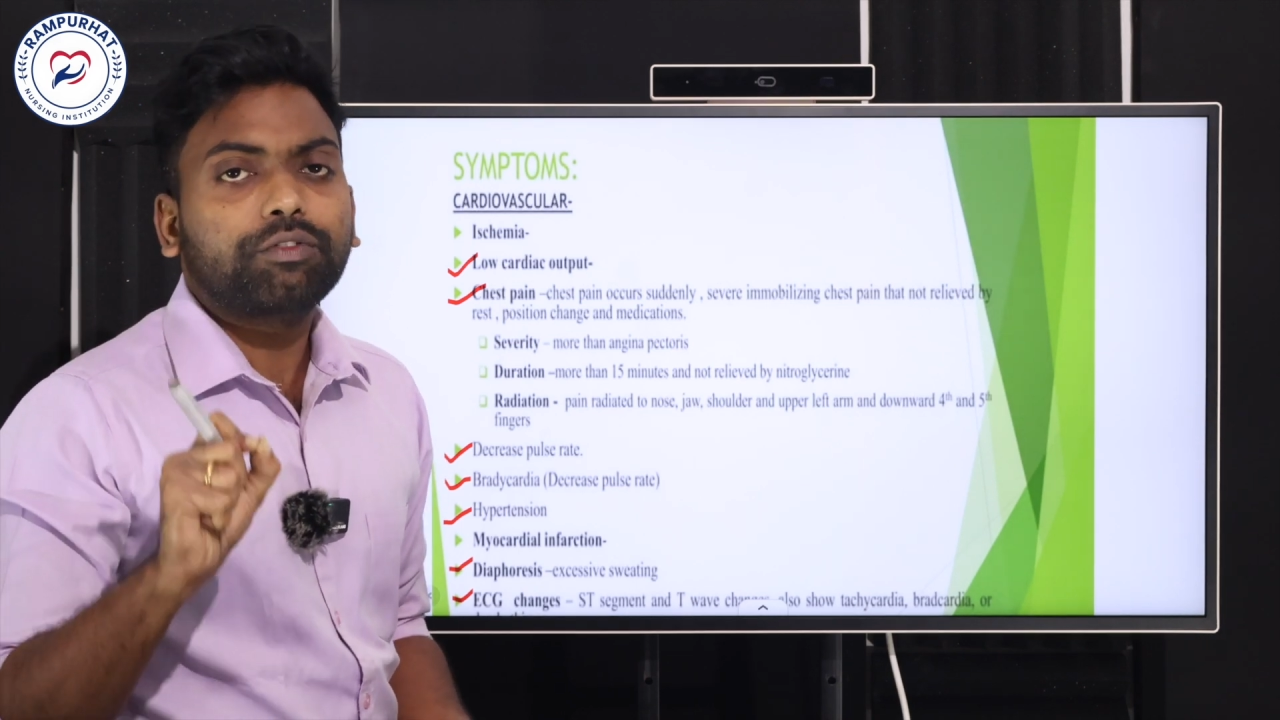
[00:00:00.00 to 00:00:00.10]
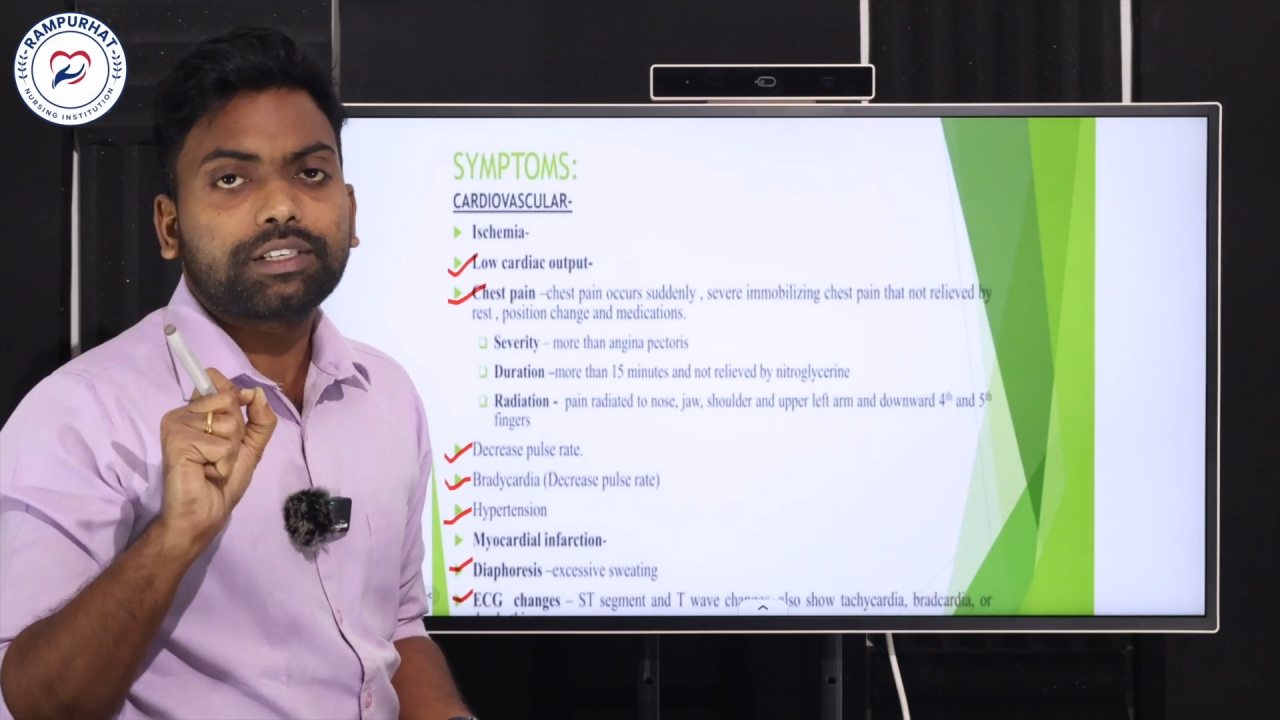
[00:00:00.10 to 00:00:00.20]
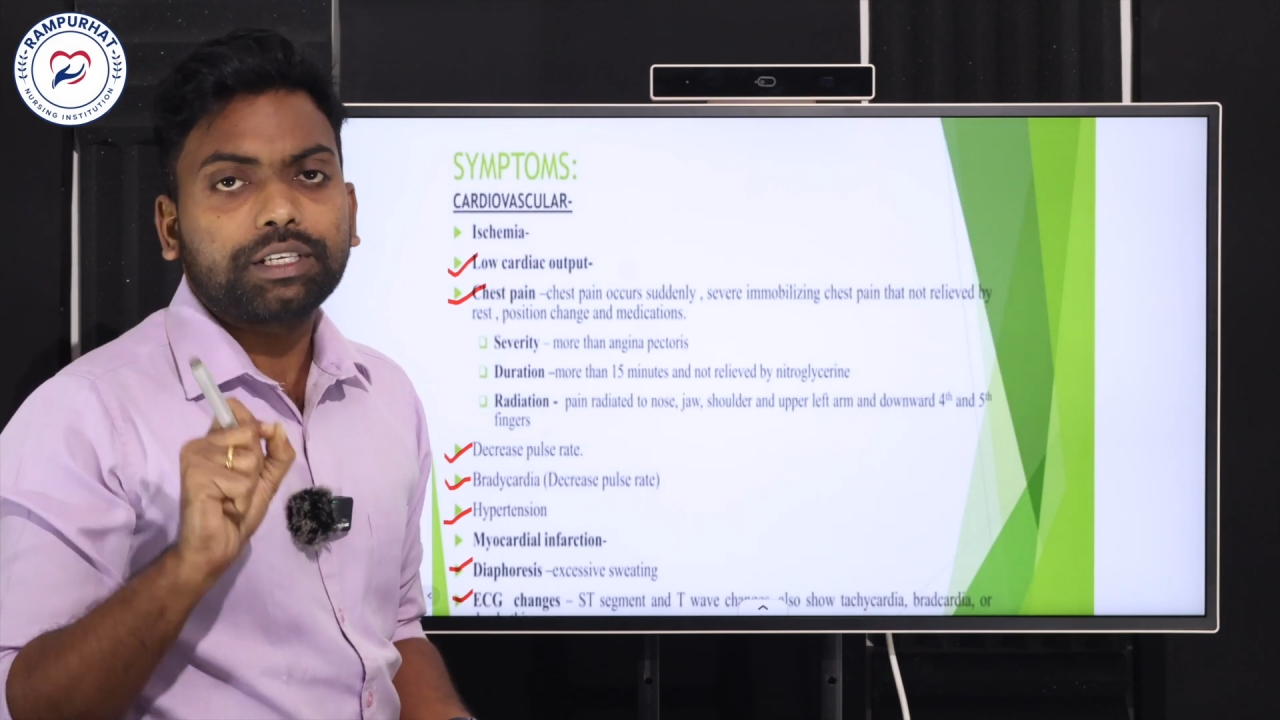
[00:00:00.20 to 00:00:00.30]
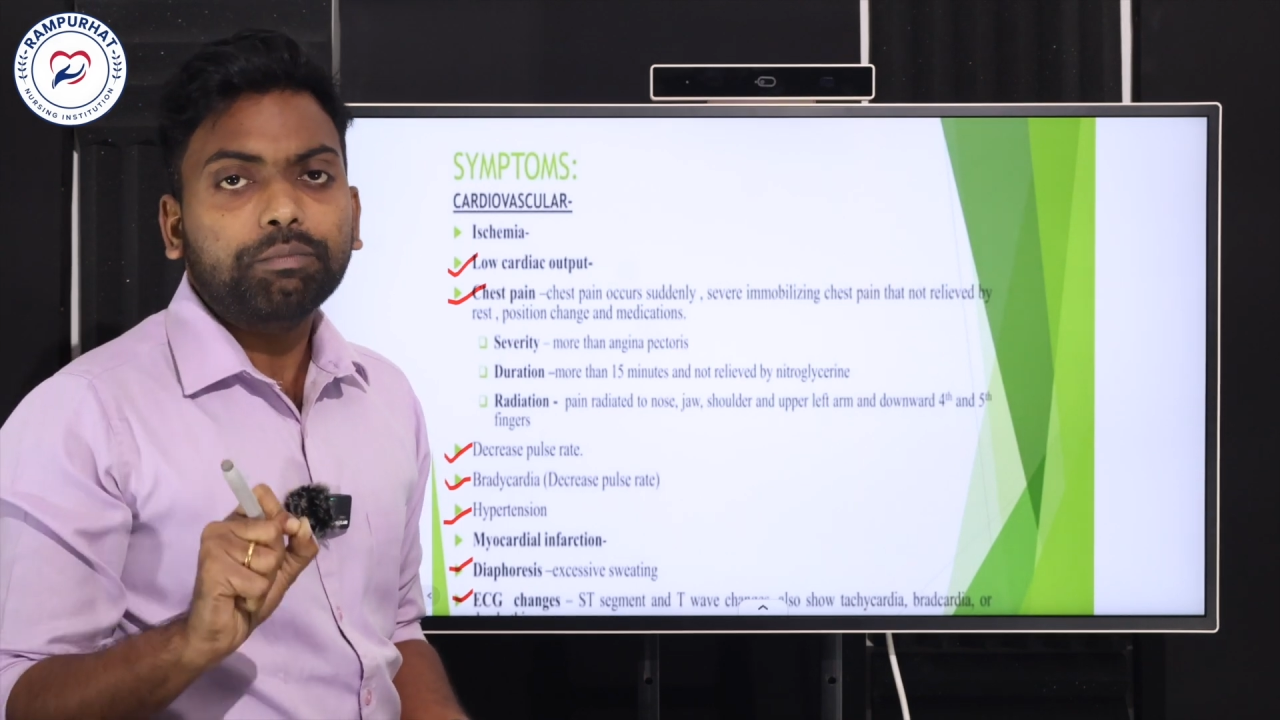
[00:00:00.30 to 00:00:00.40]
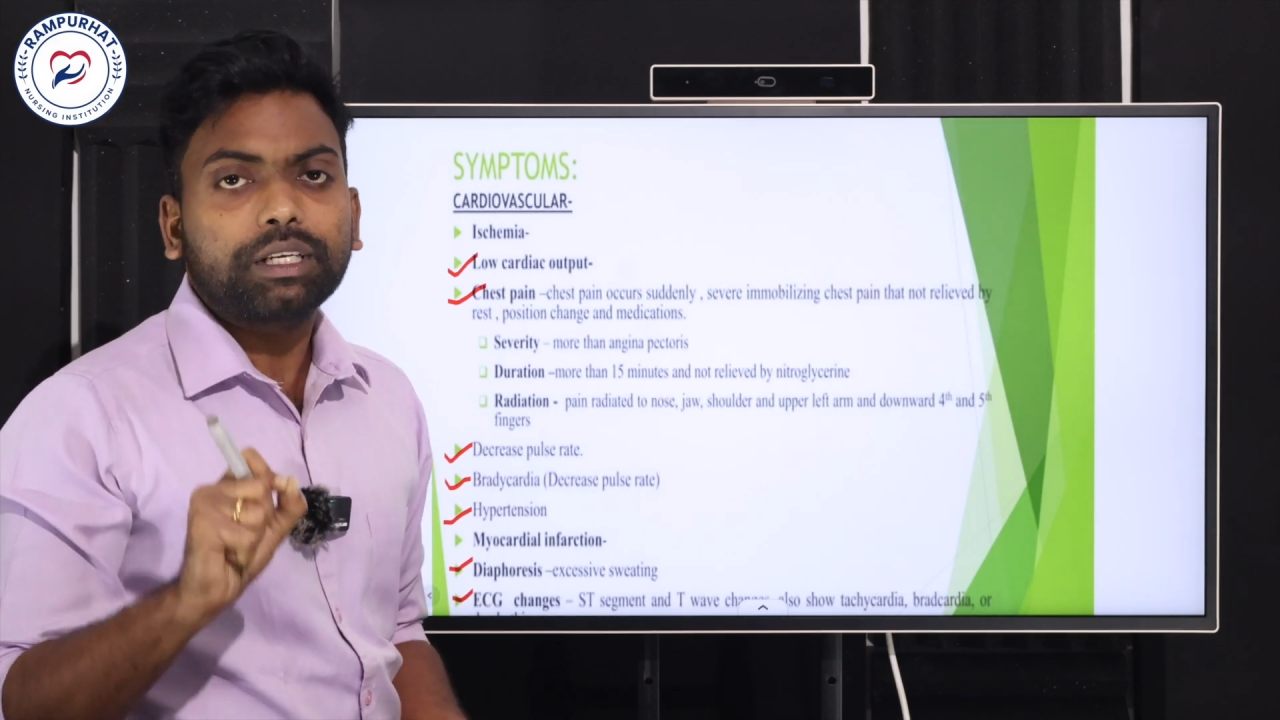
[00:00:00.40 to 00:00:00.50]
the
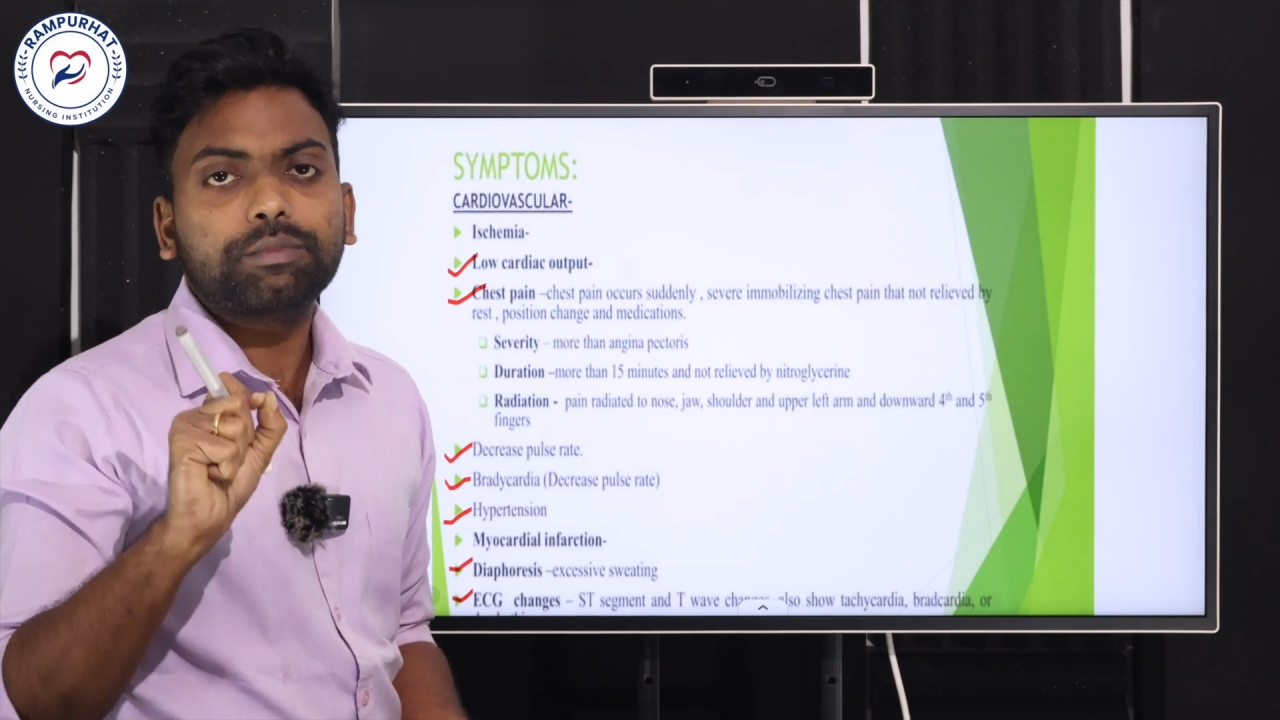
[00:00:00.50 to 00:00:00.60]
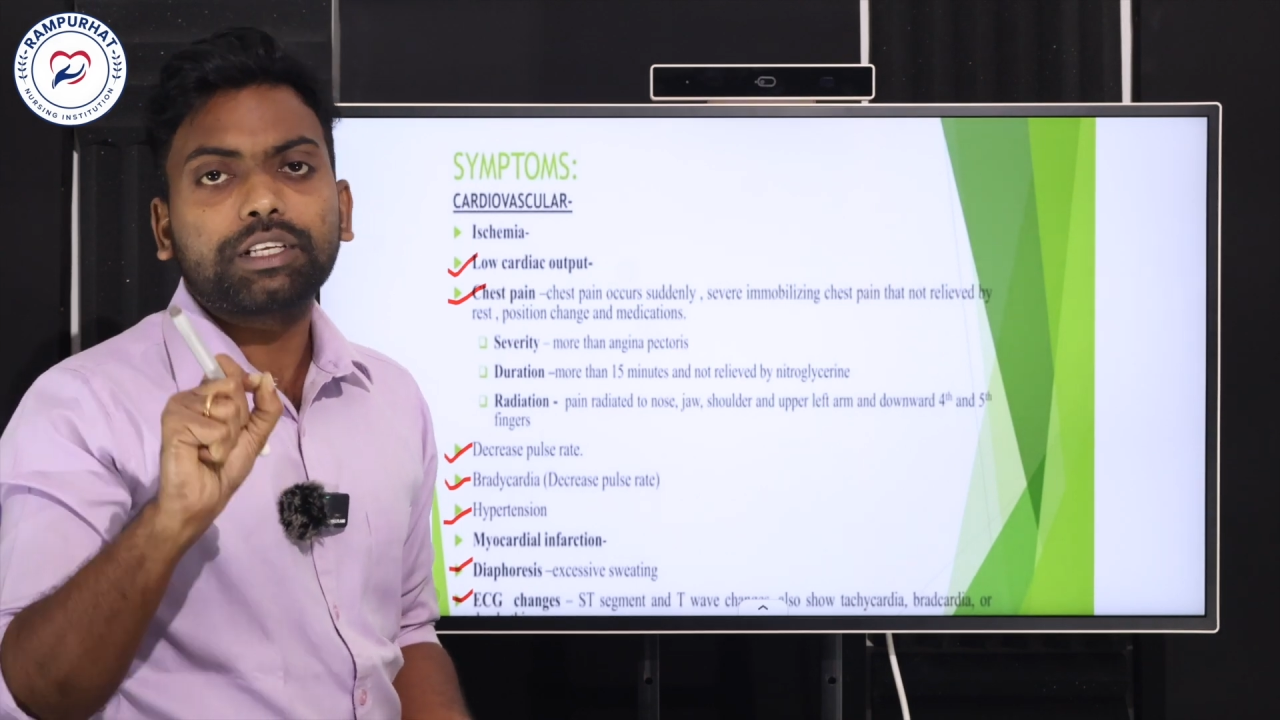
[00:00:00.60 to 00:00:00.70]
symptoms